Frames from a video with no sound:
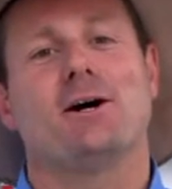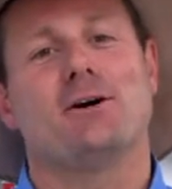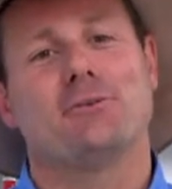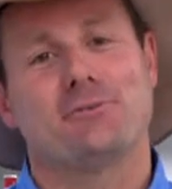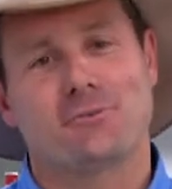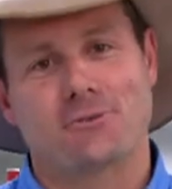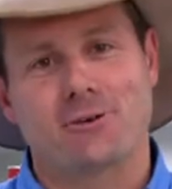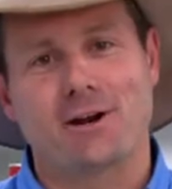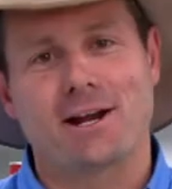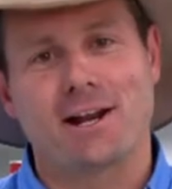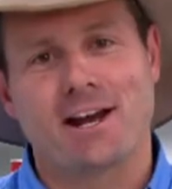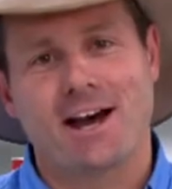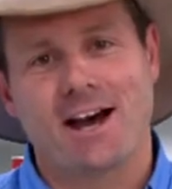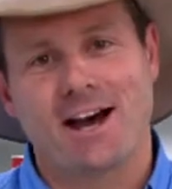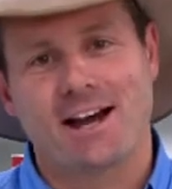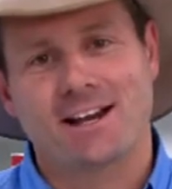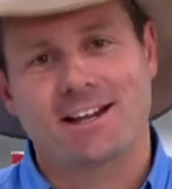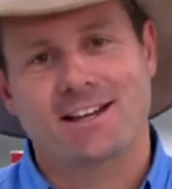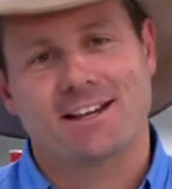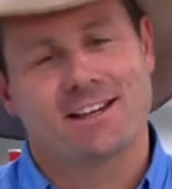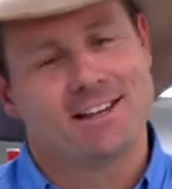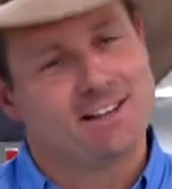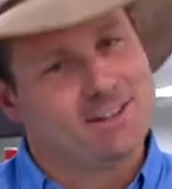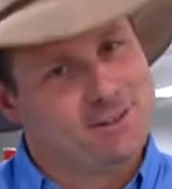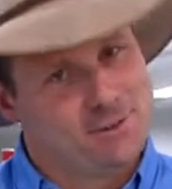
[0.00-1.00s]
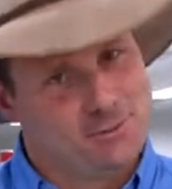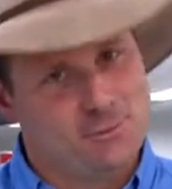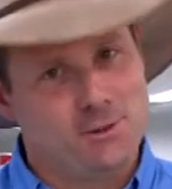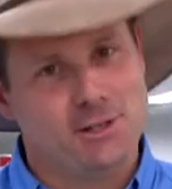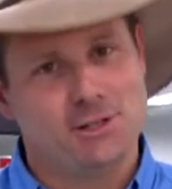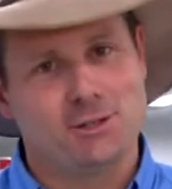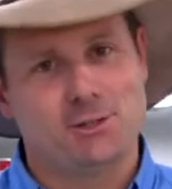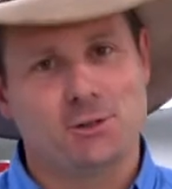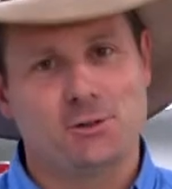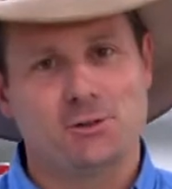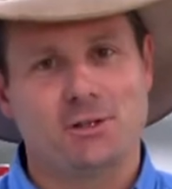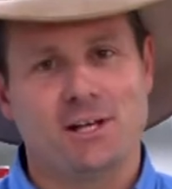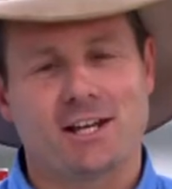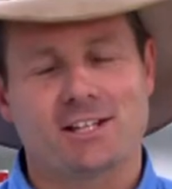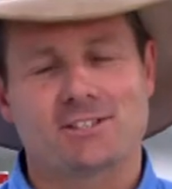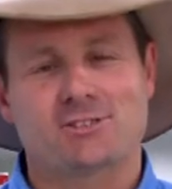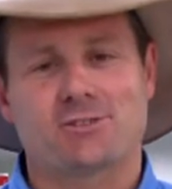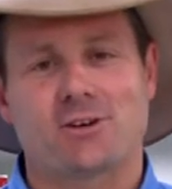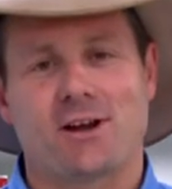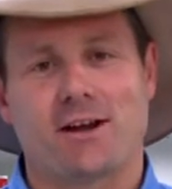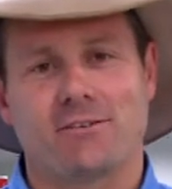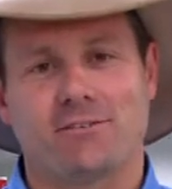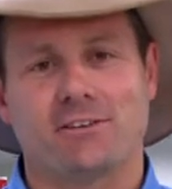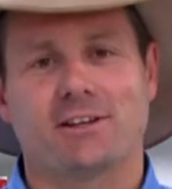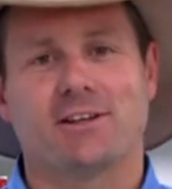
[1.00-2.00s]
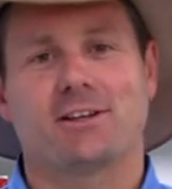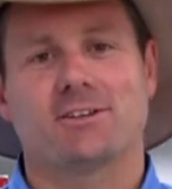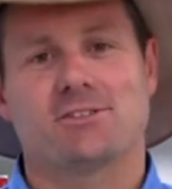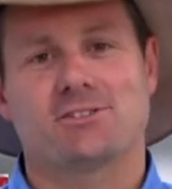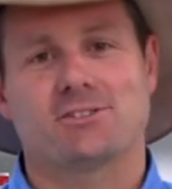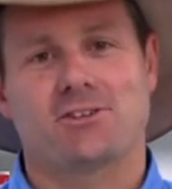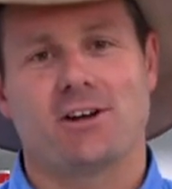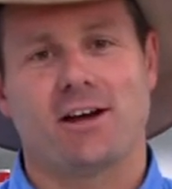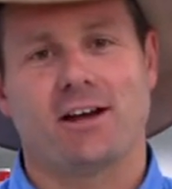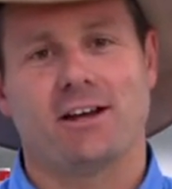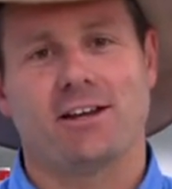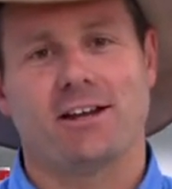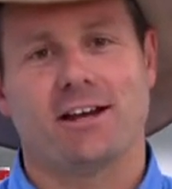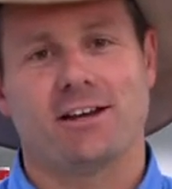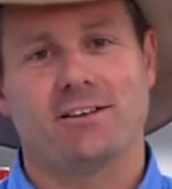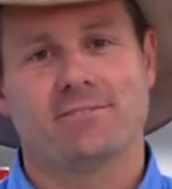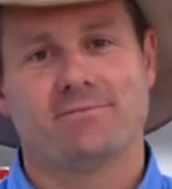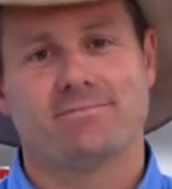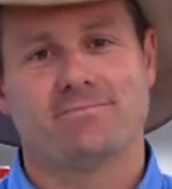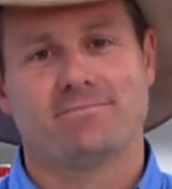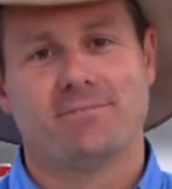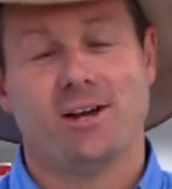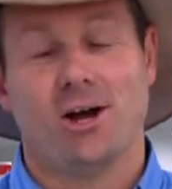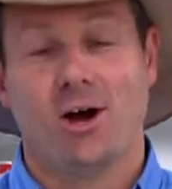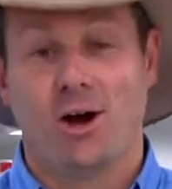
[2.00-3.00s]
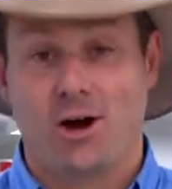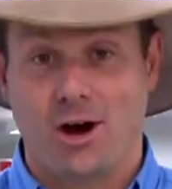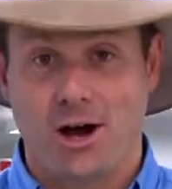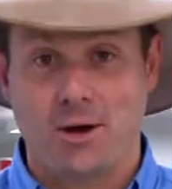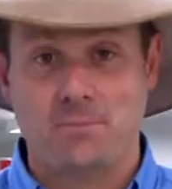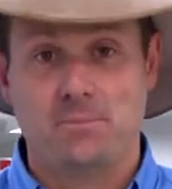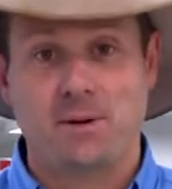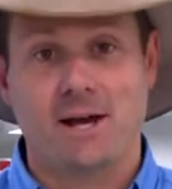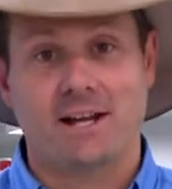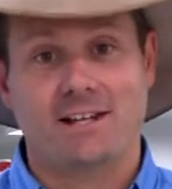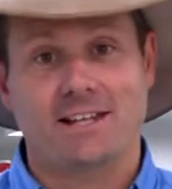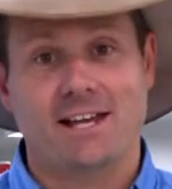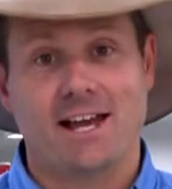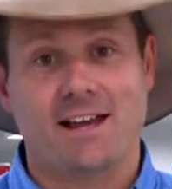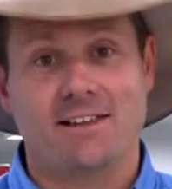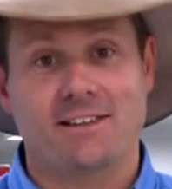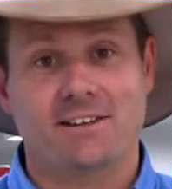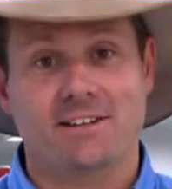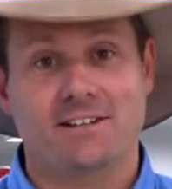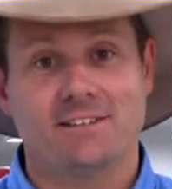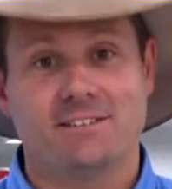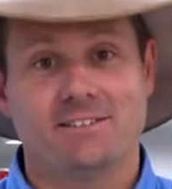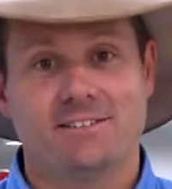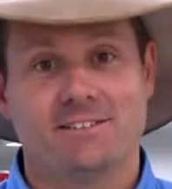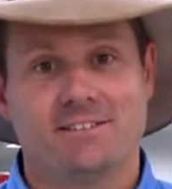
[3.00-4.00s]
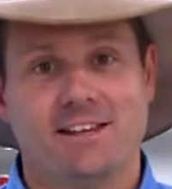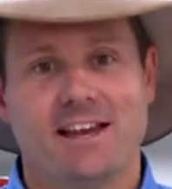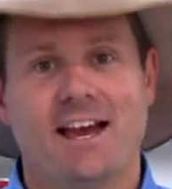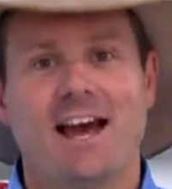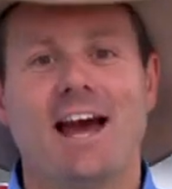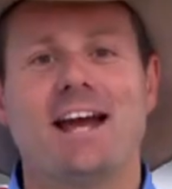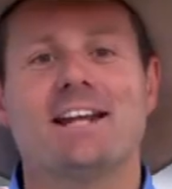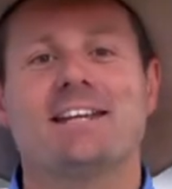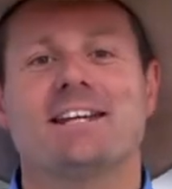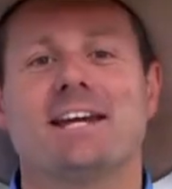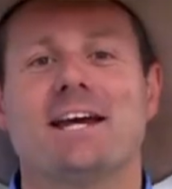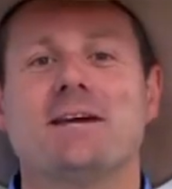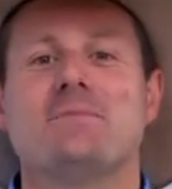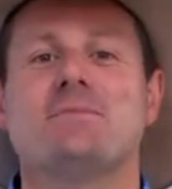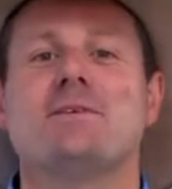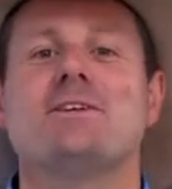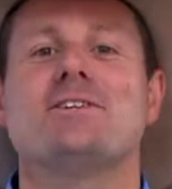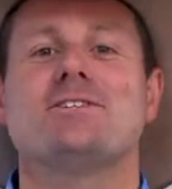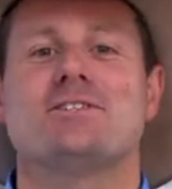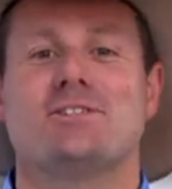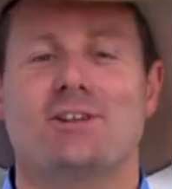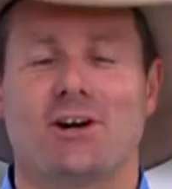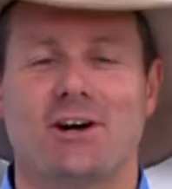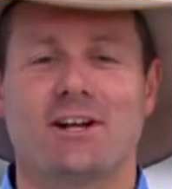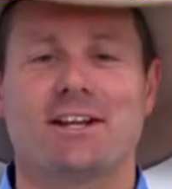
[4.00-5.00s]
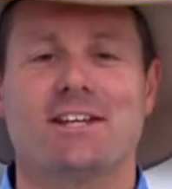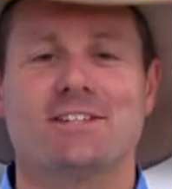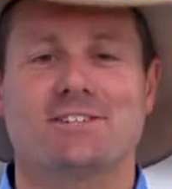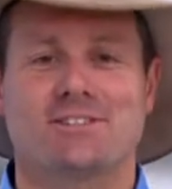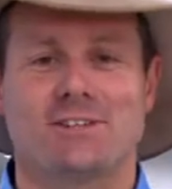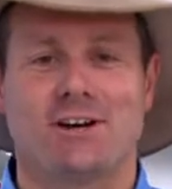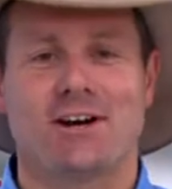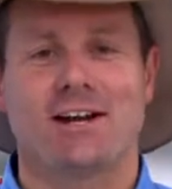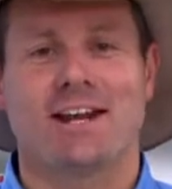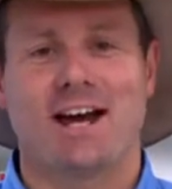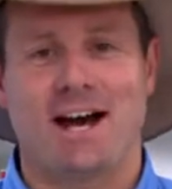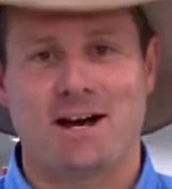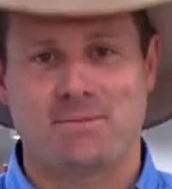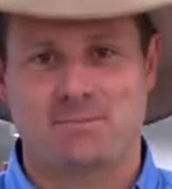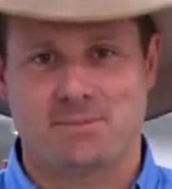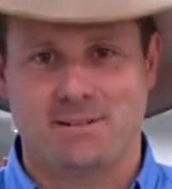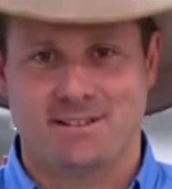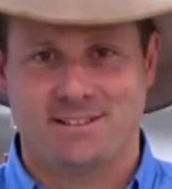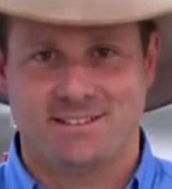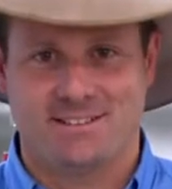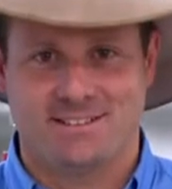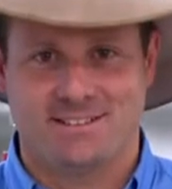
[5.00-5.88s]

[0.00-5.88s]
of Redarc when you're next travelling Australia. I'm Pat Callinan and keep this shiny side up.